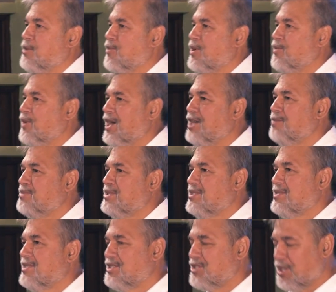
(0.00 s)
we
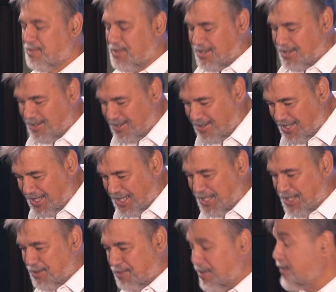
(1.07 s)
opened a shop in
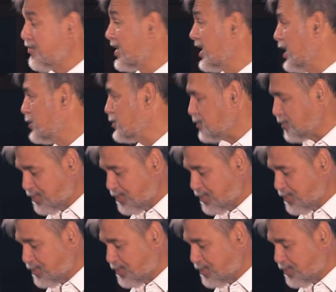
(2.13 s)
Mafeking,